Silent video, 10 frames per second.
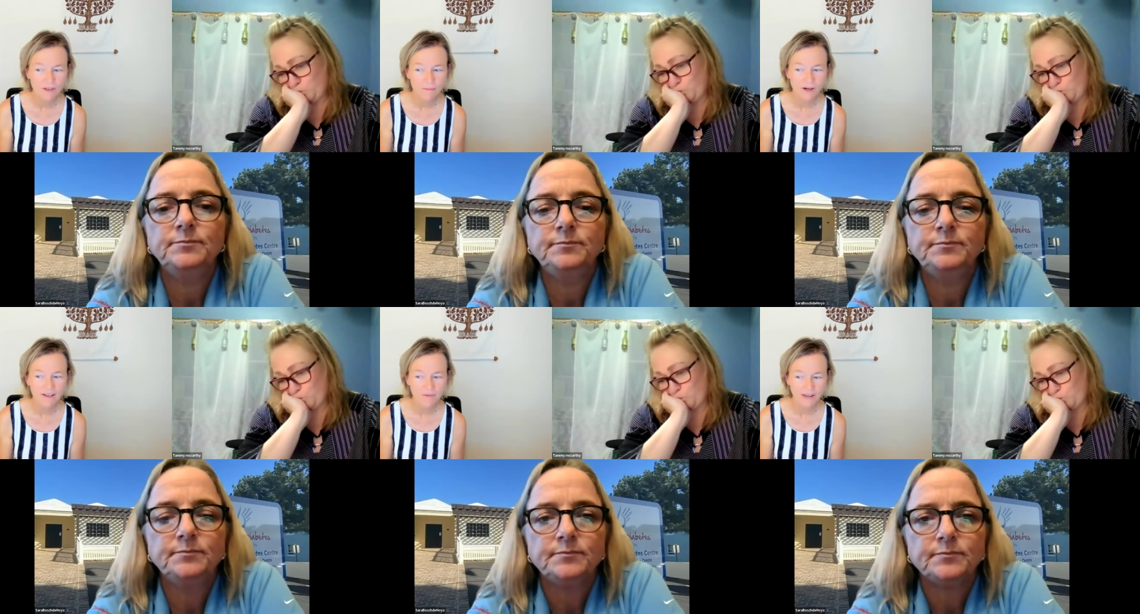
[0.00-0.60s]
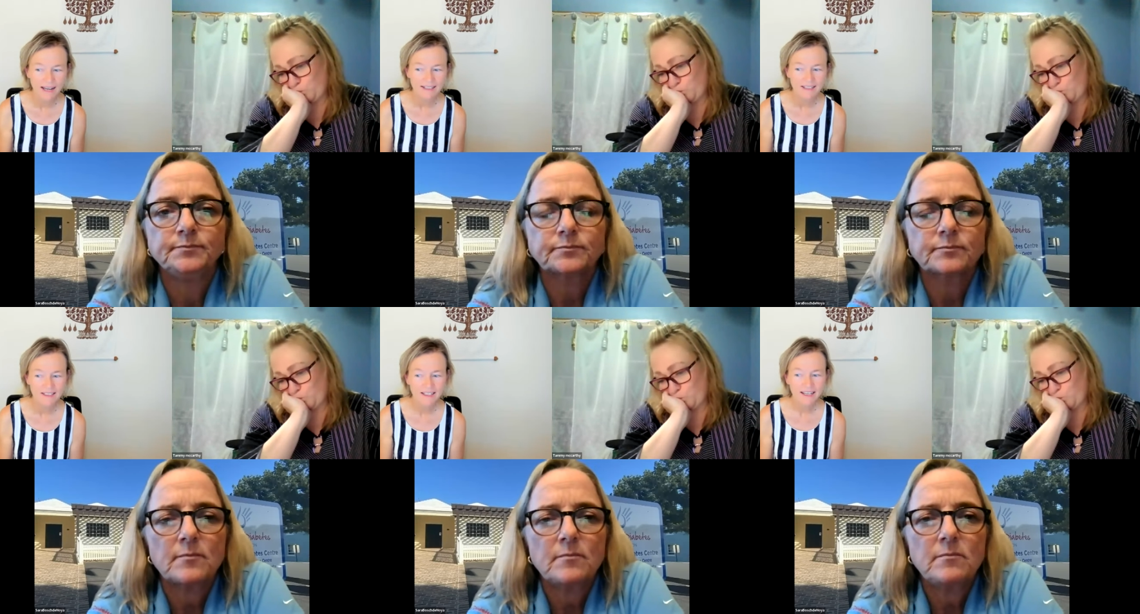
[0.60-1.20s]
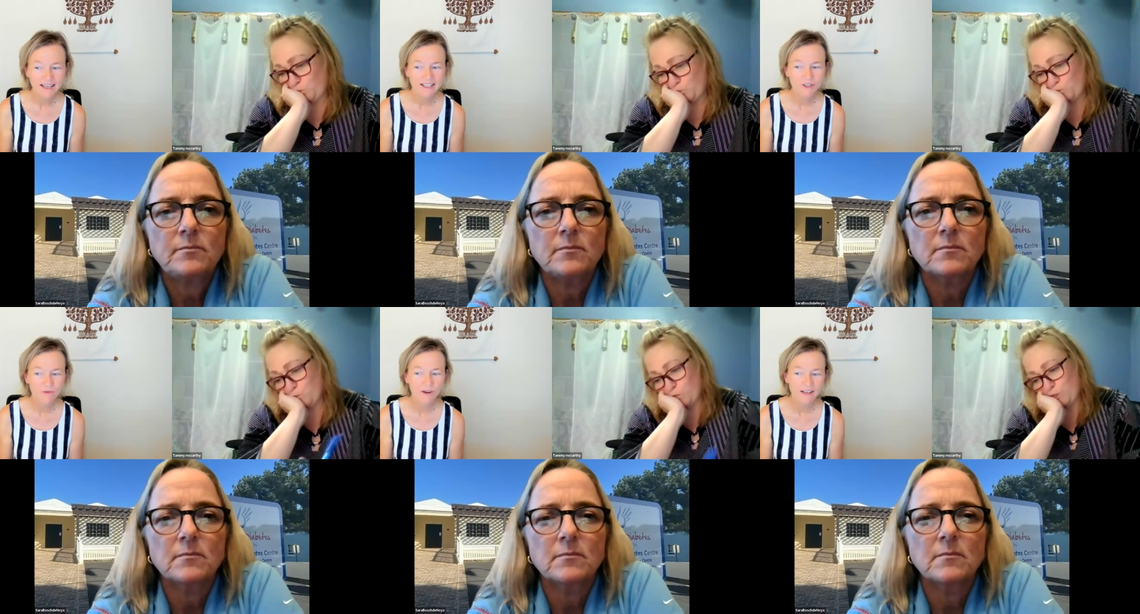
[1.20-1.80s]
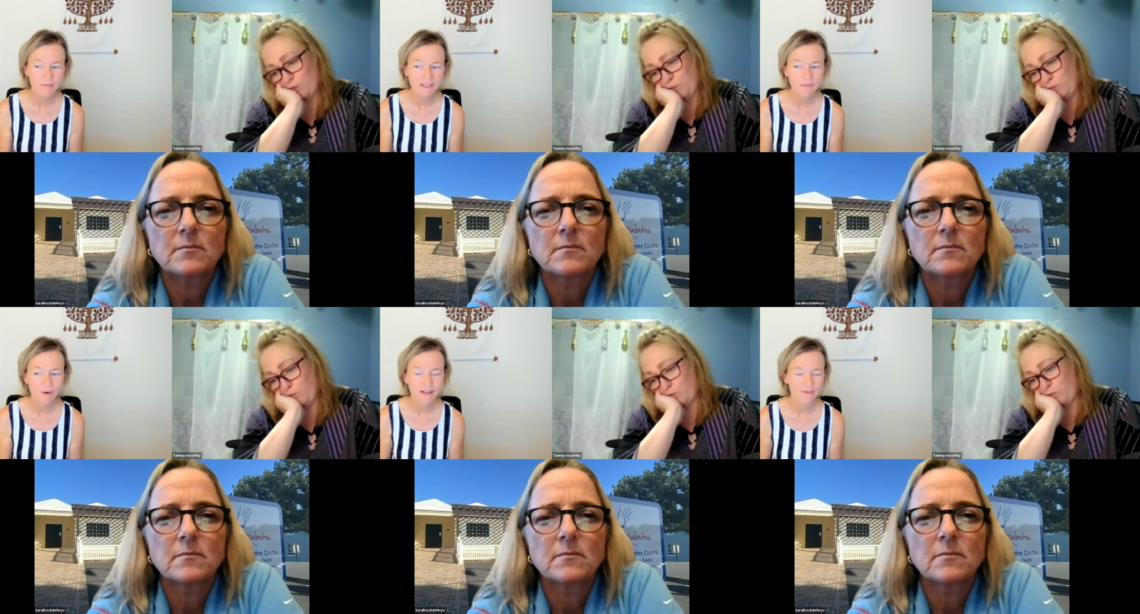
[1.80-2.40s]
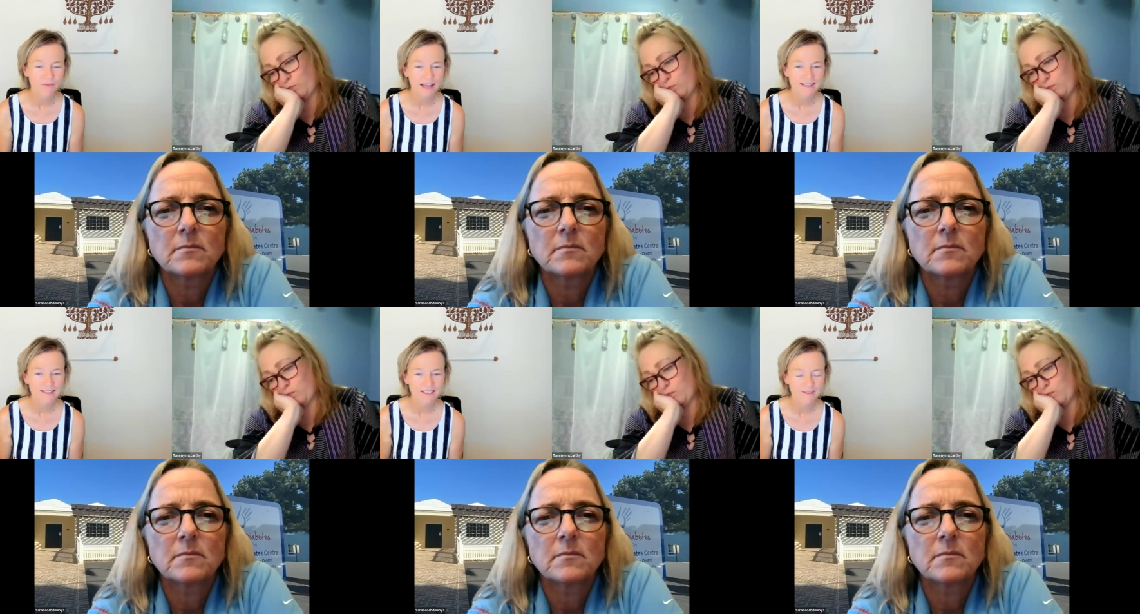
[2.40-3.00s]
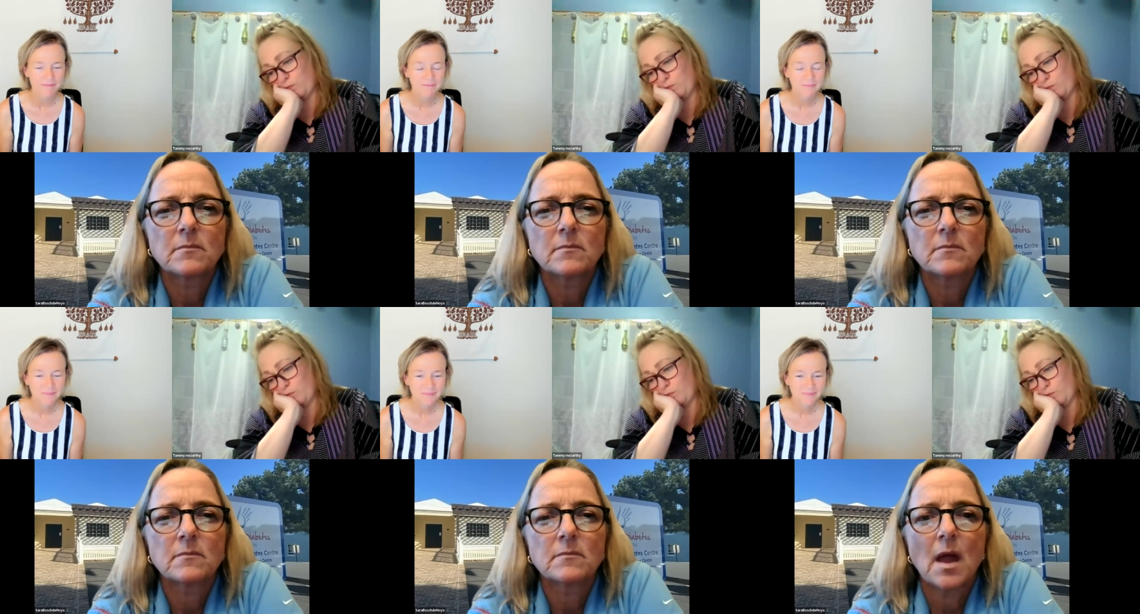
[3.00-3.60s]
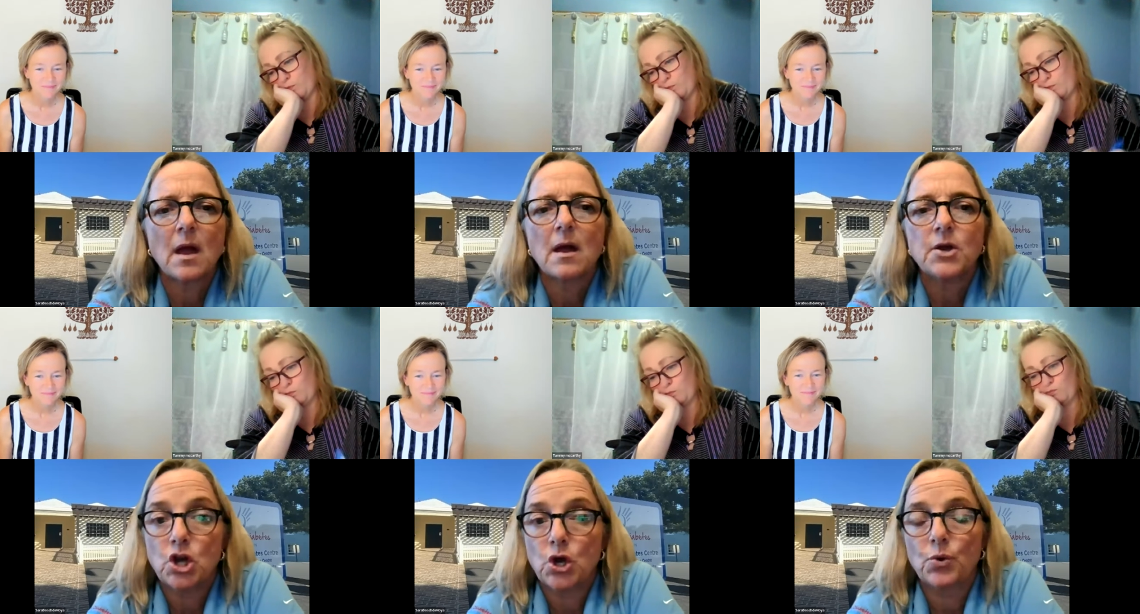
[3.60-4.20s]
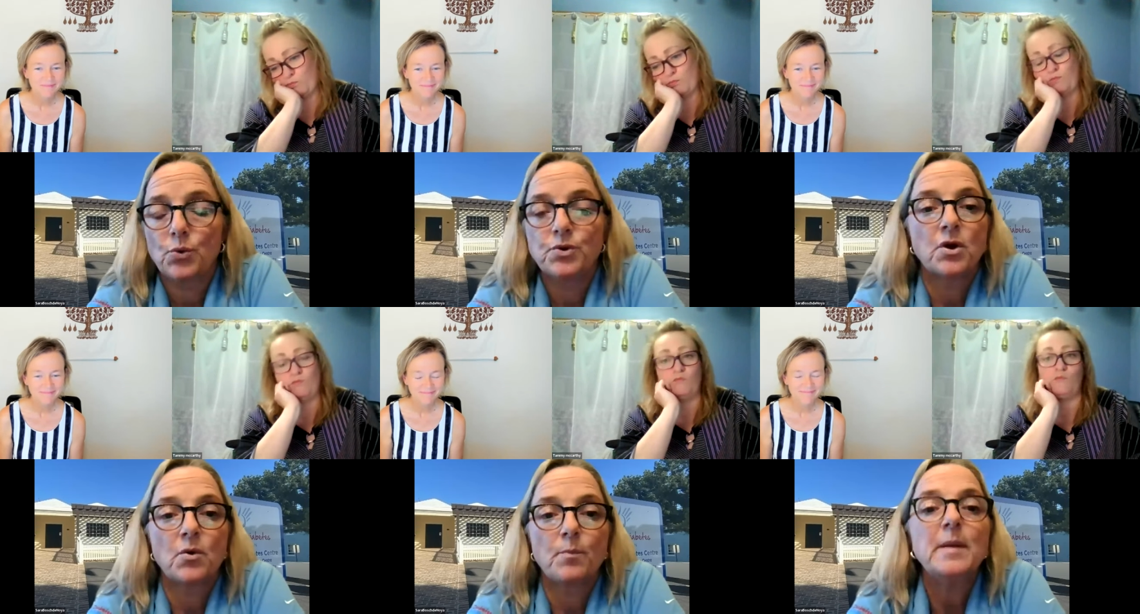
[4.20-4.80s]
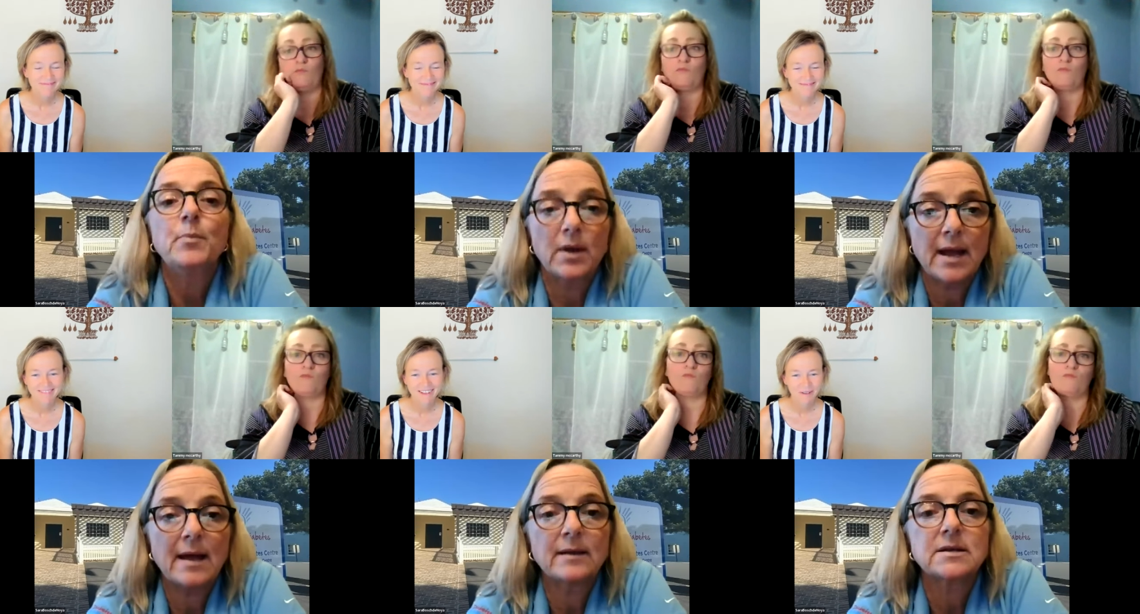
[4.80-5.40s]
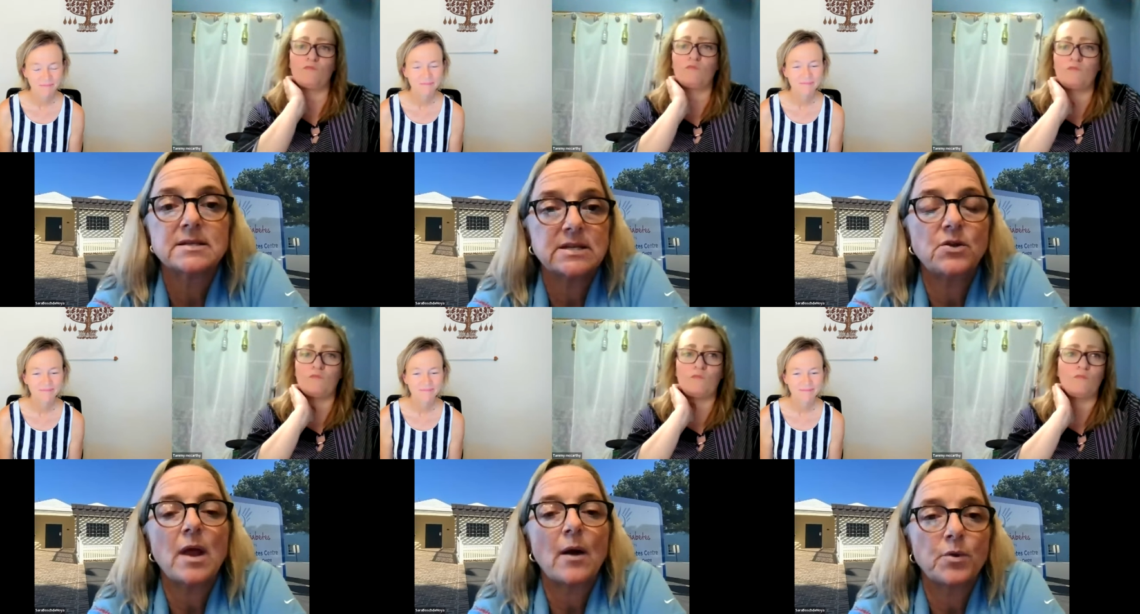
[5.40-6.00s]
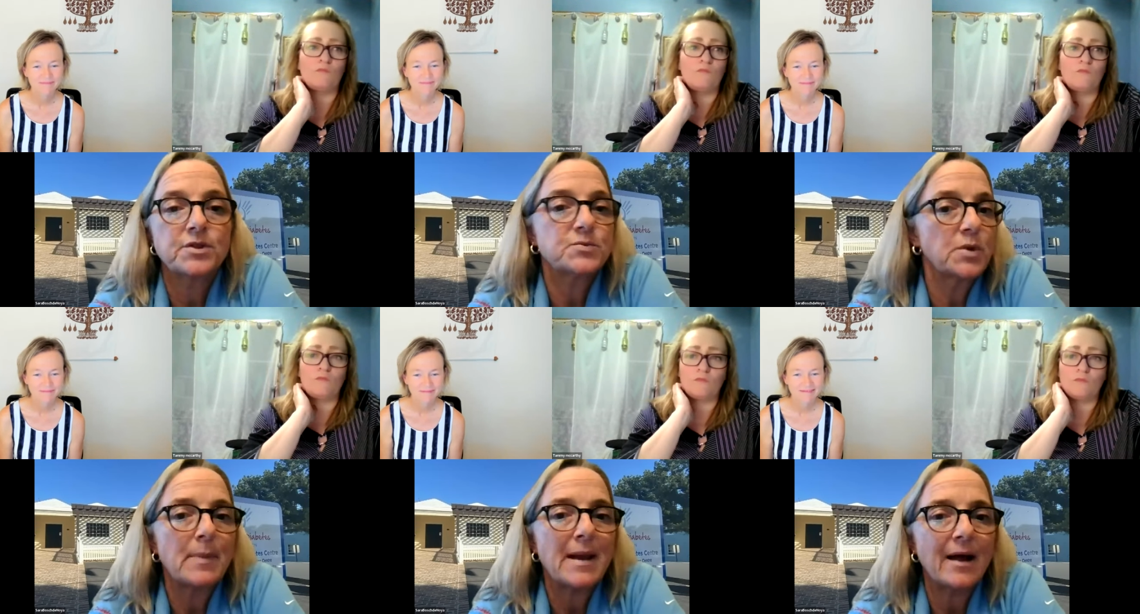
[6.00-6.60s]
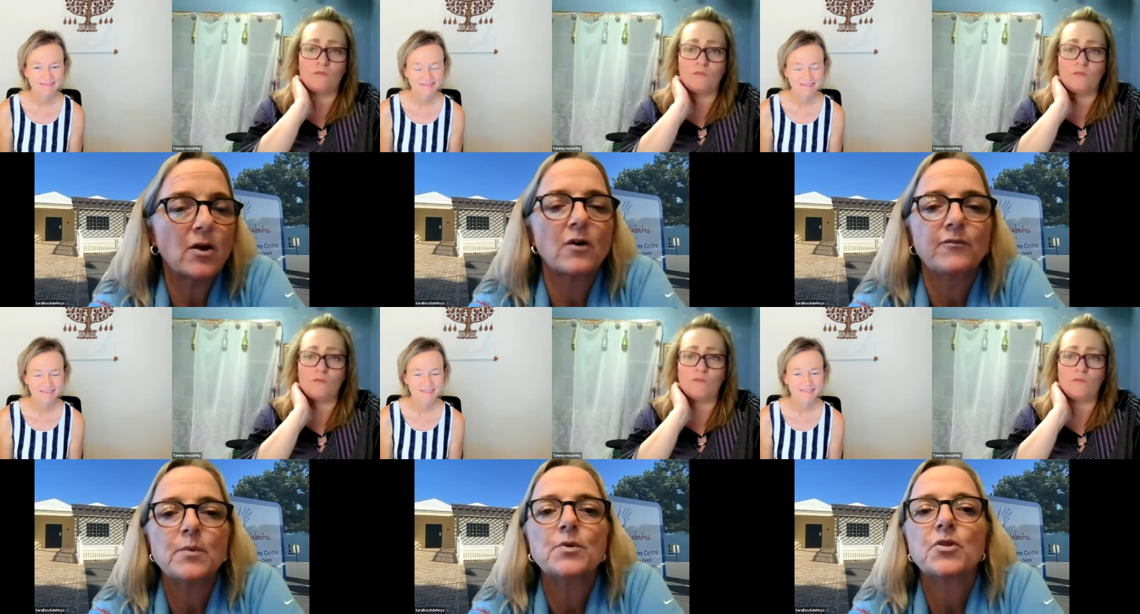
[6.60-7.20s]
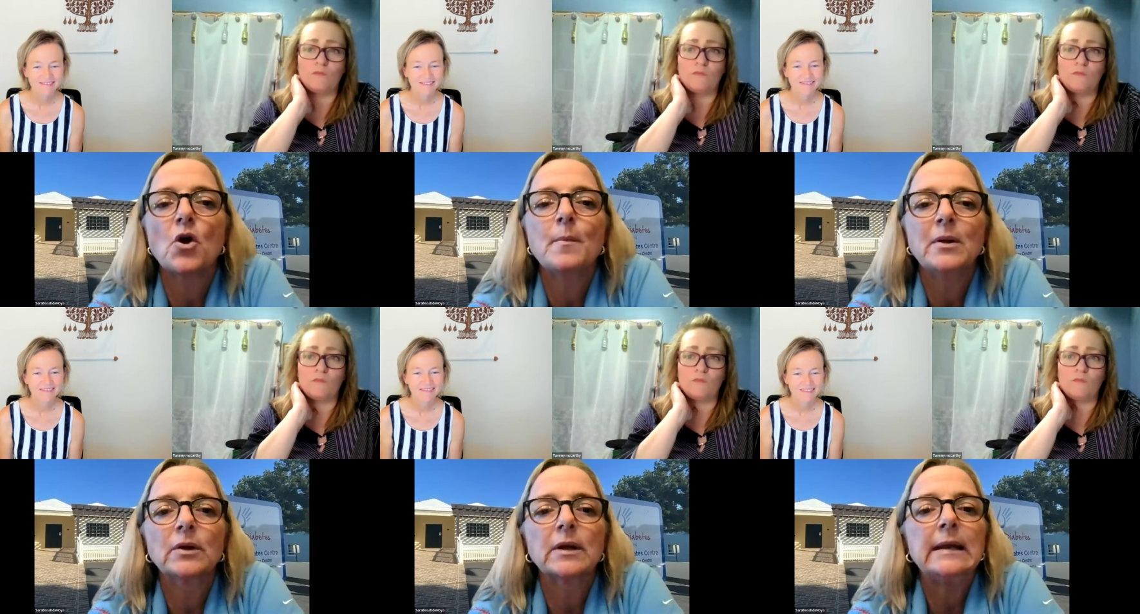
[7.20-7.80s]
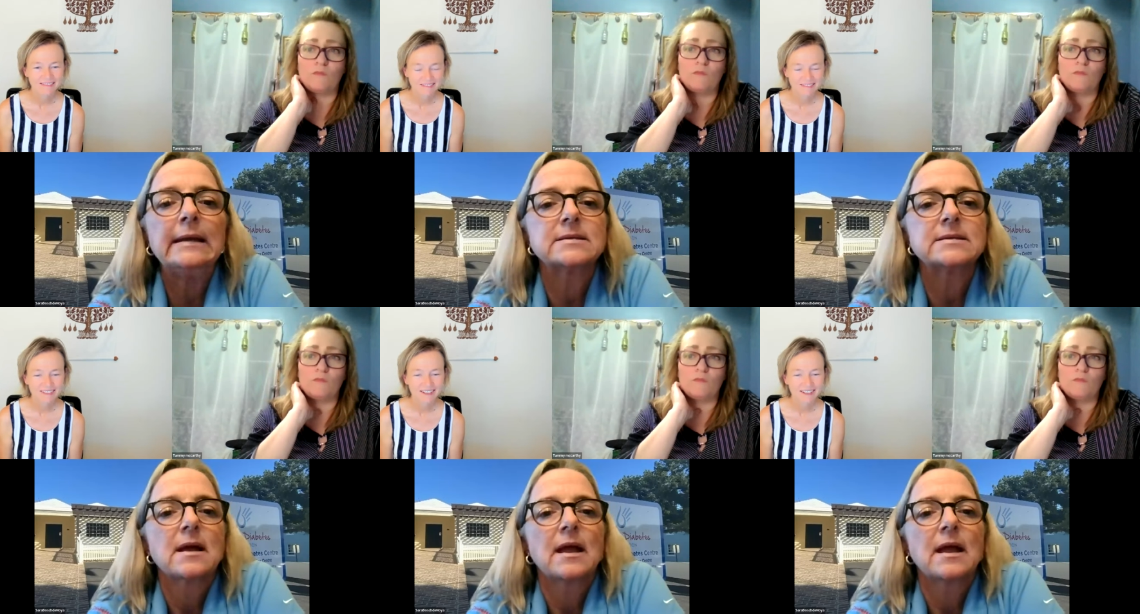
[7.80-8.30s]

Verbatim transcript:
Speaker 1: break a mm-hmm. fast? And do vitamins break a fast?
Speaker 2: No, no. People can continue. Yeah, with with a black coffee with no milk in it,